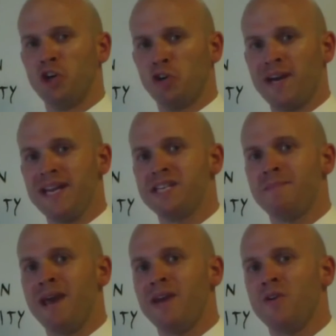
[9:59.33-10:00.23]
green
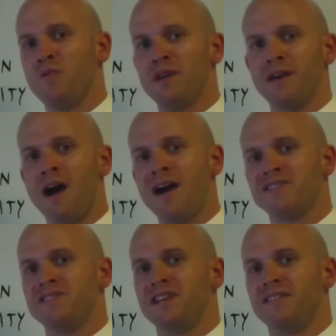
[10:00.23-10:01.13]
tomato with
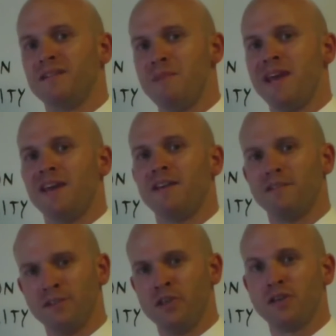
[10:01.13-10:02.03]
oxygen to make it
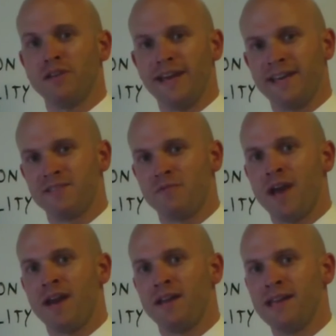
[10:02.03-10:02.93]
look like it's
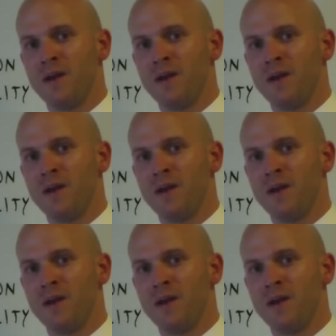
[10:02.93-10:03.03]
red on the